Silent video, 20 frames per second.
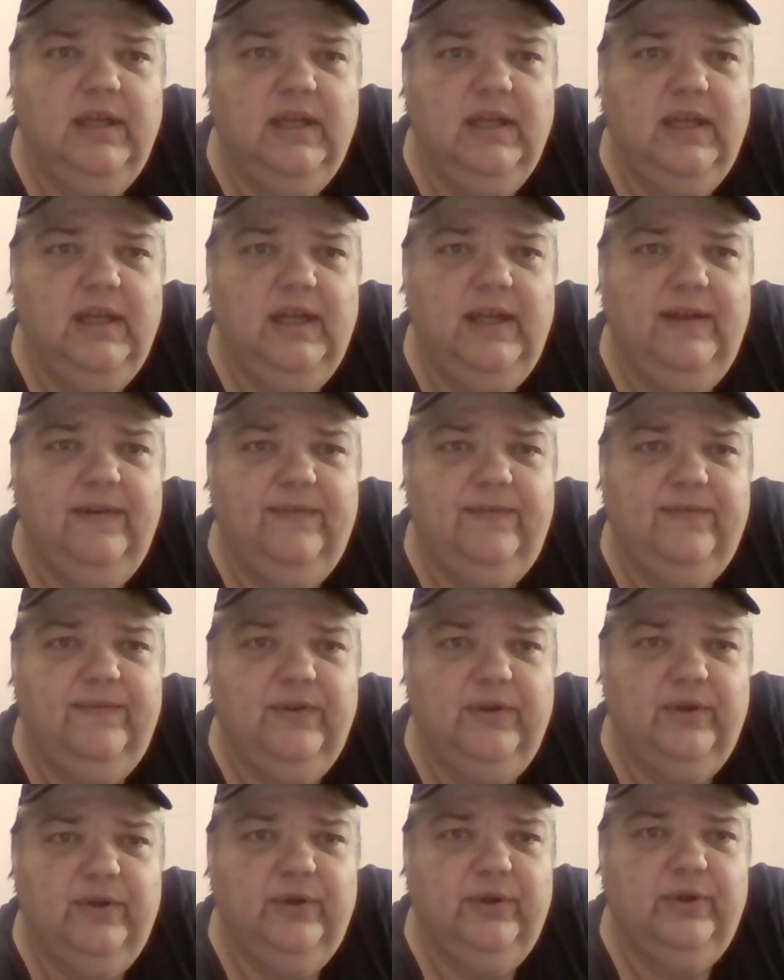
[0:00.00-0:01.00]
If
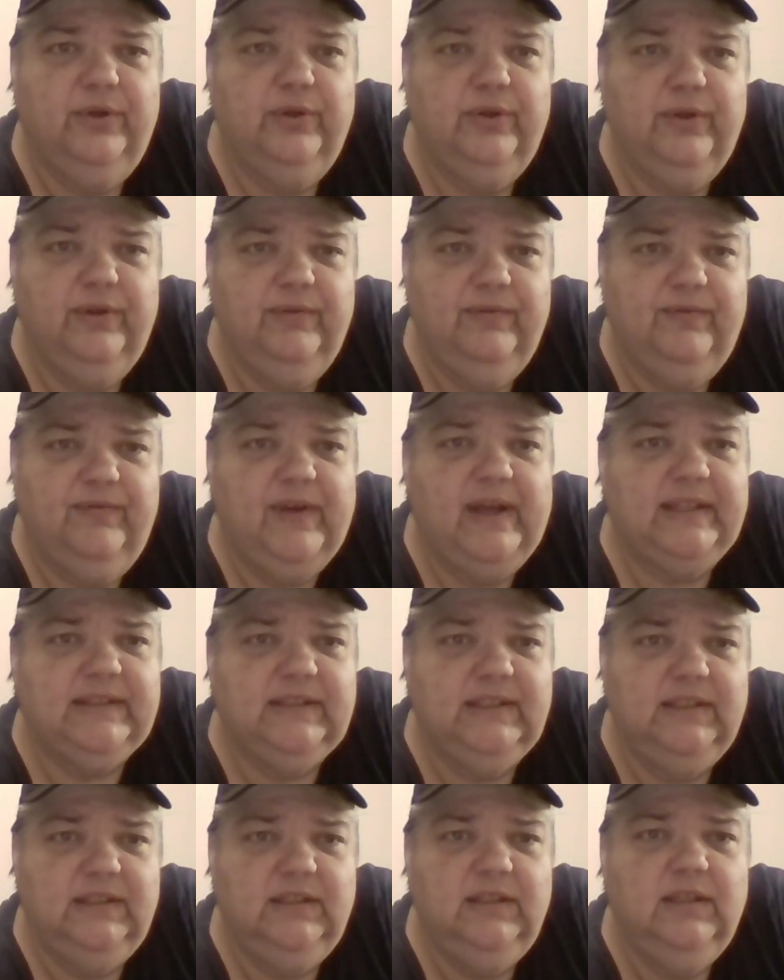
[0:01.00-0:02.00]
you're
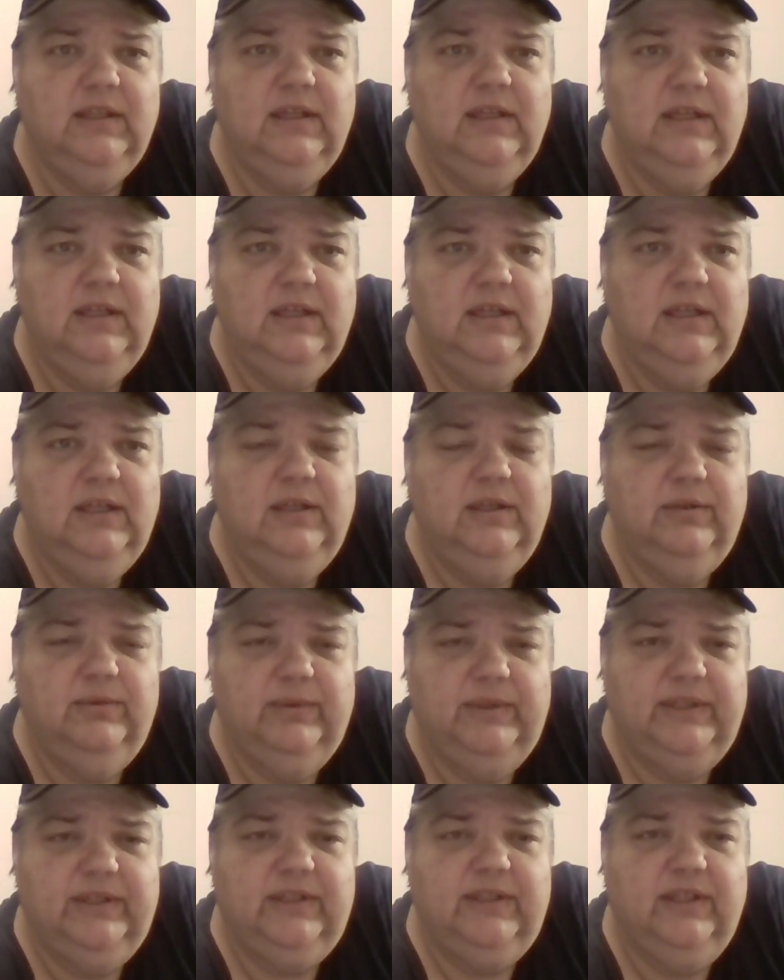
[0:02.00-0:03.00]
infected
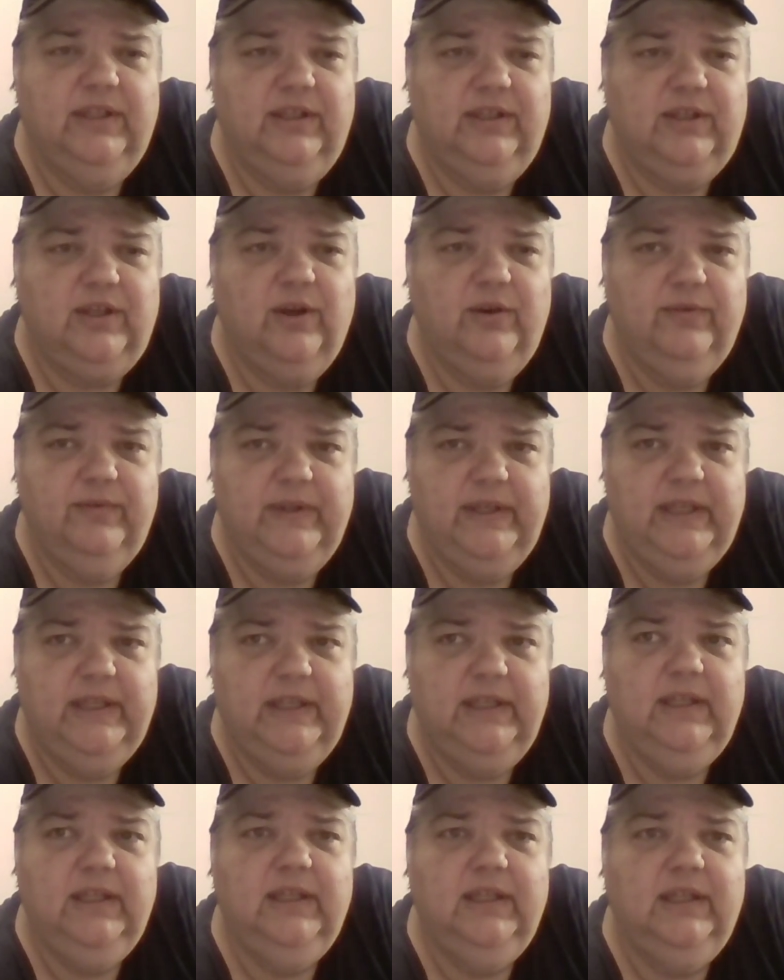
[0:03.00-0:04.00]
with the
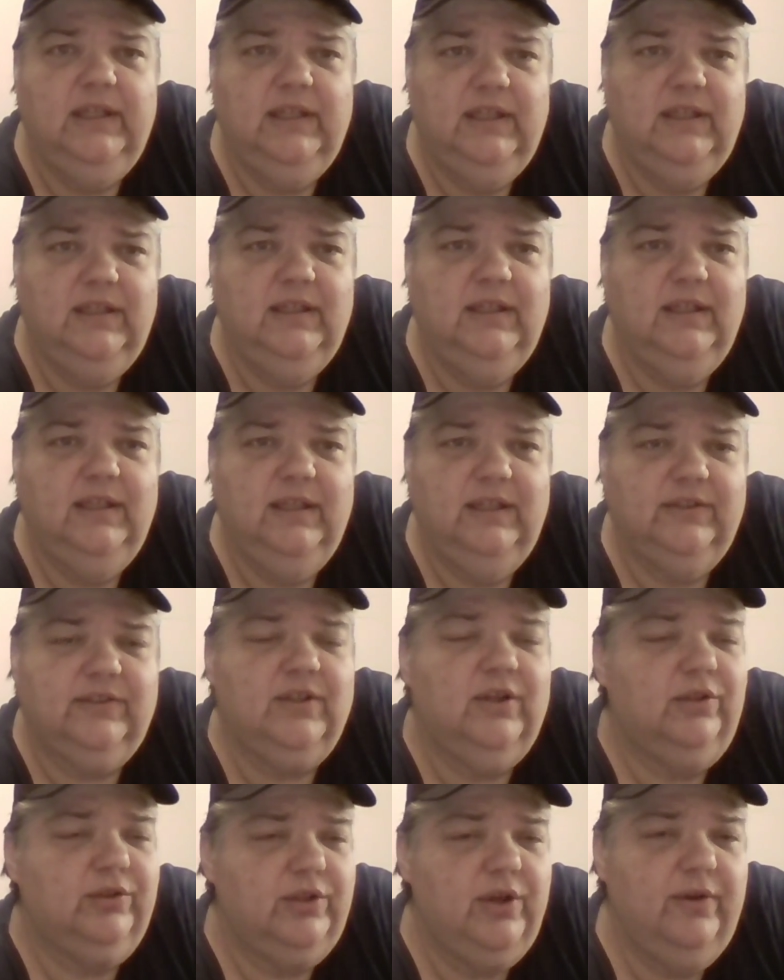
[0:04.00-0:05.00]
COVID, it's
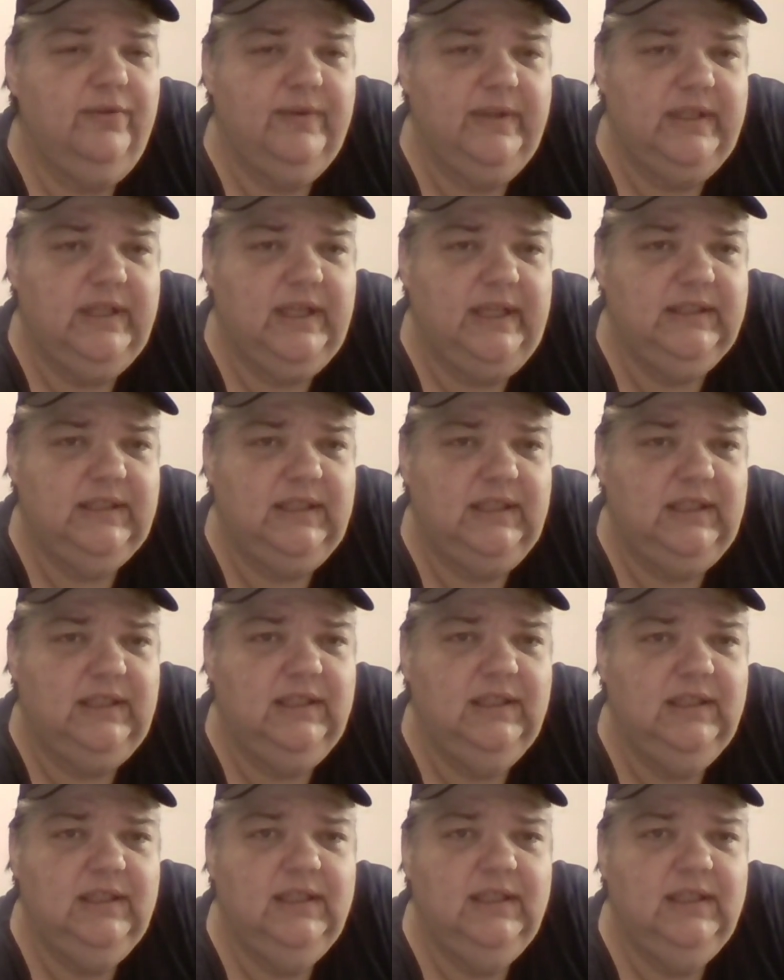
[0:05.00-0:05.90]
called COVID-19,